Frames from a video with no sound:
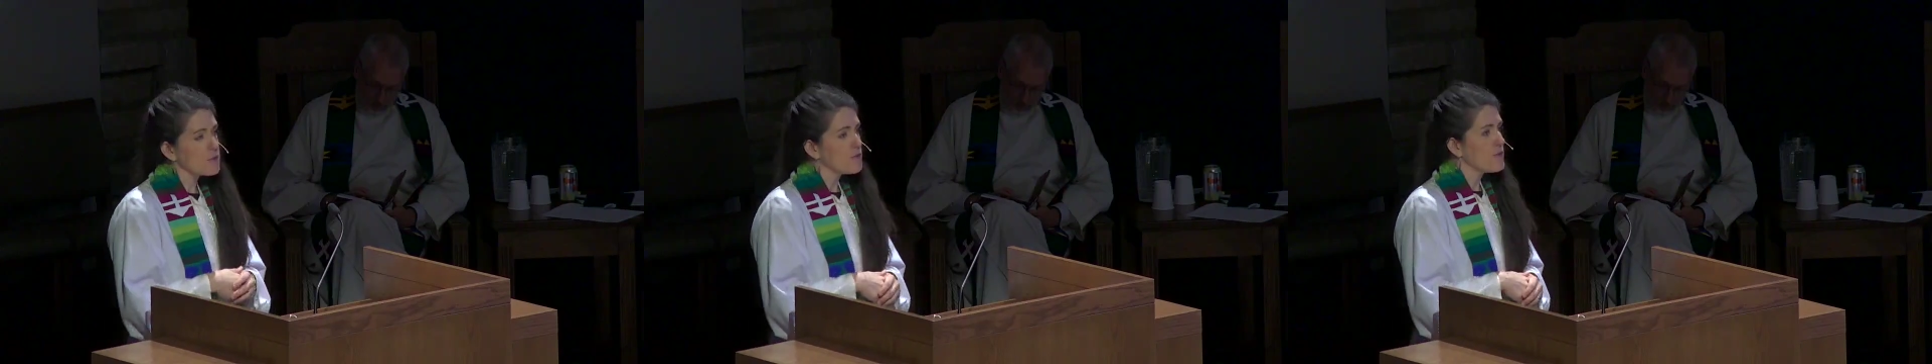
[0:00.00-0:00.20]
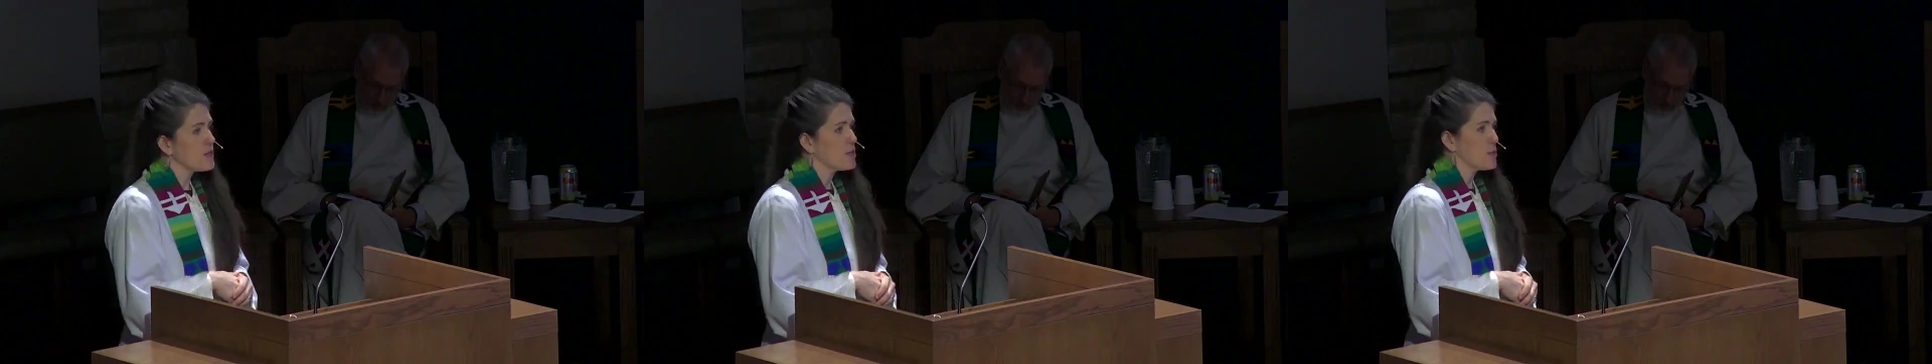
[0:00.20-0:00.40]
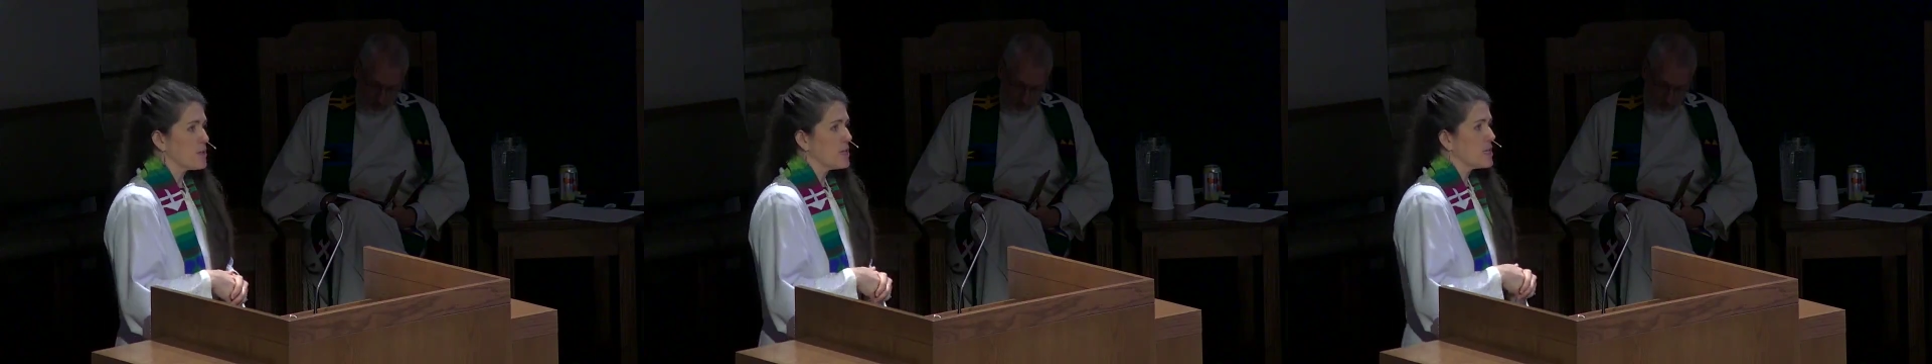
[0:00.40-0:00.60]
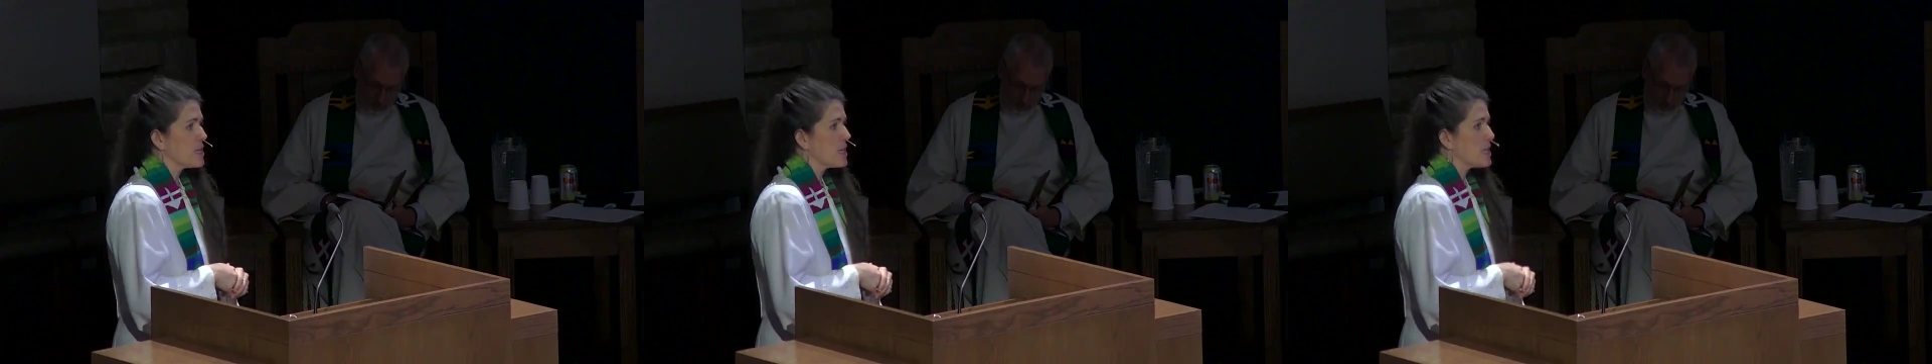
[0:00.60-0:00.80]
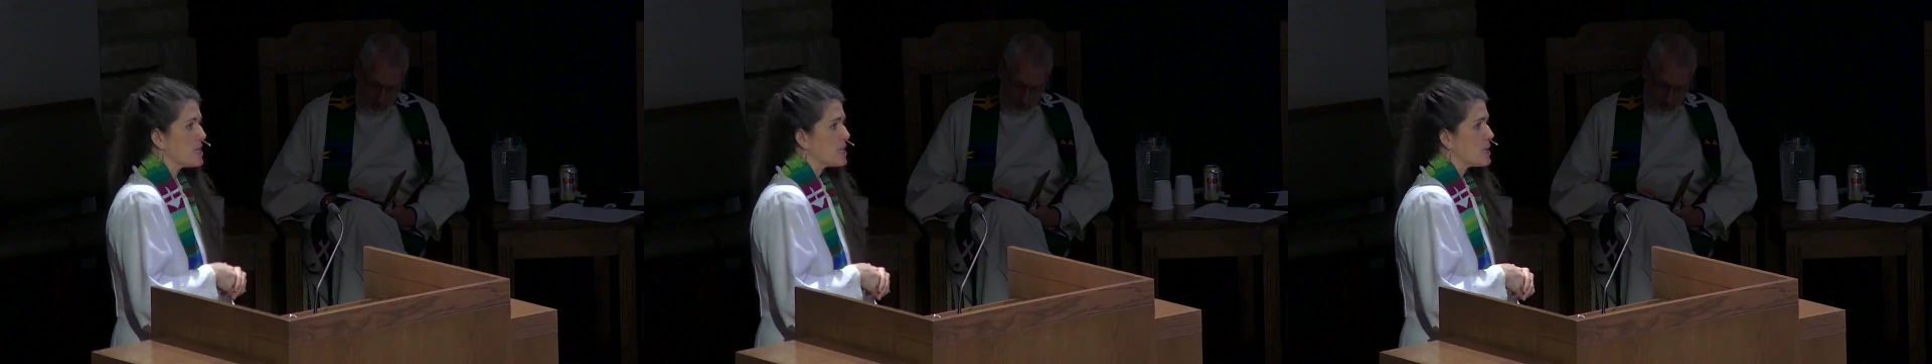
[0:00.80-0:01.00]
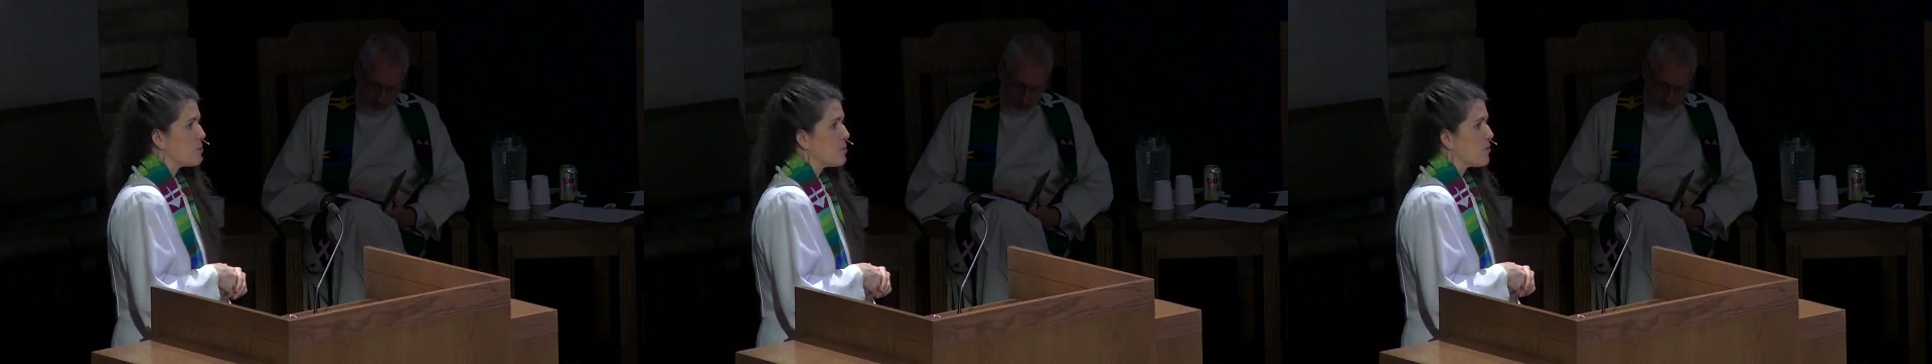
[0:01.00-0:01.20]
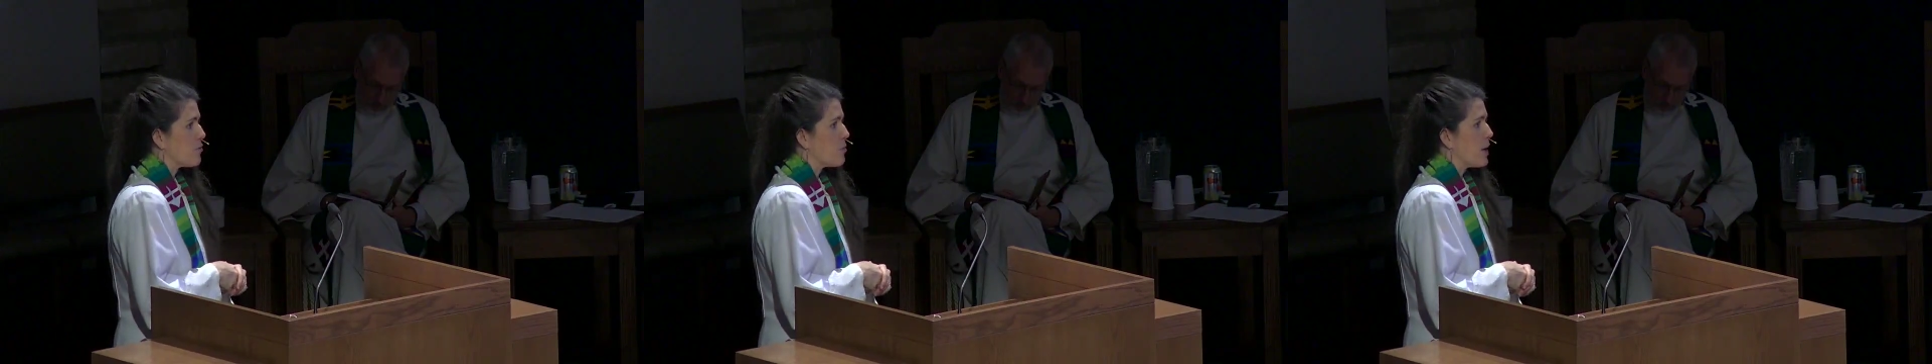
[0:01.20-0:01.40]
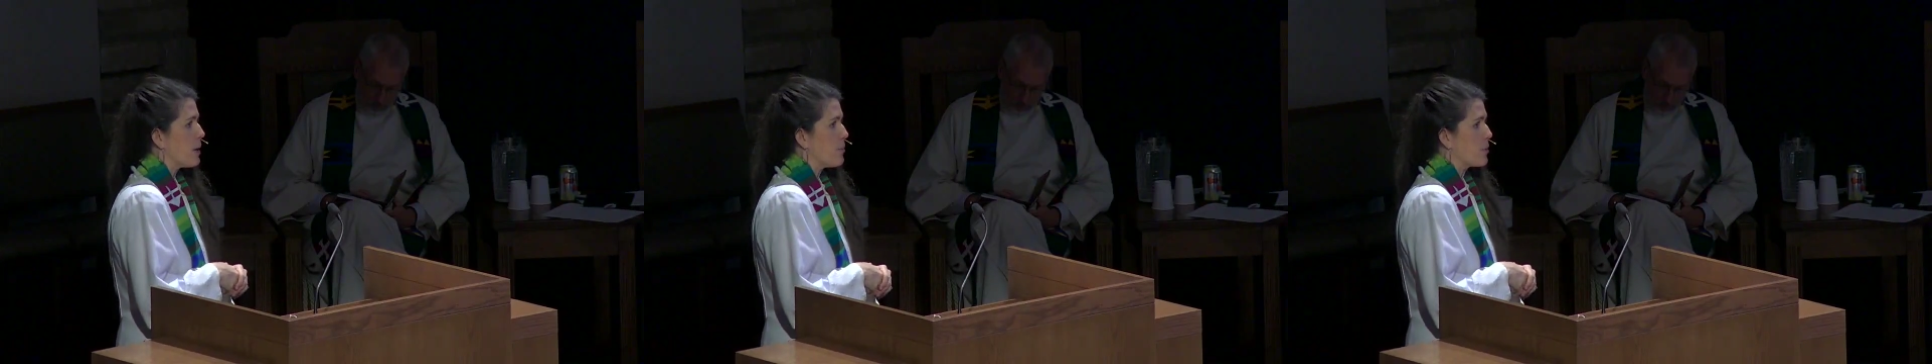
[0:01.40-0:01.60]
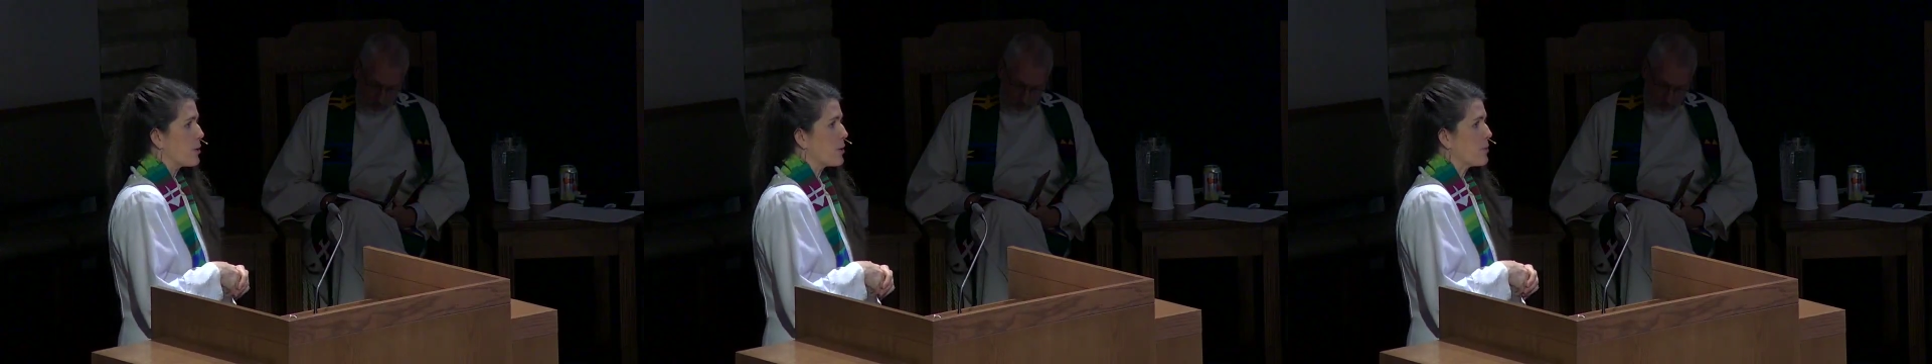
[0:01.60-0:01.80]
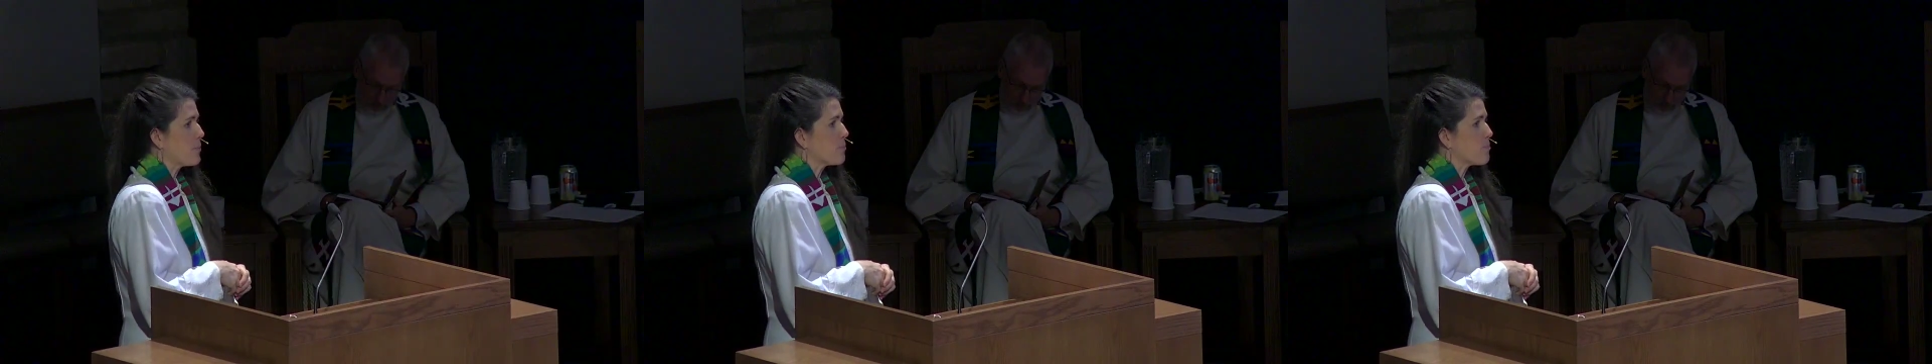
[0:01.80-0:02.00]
victories on a slip of paper.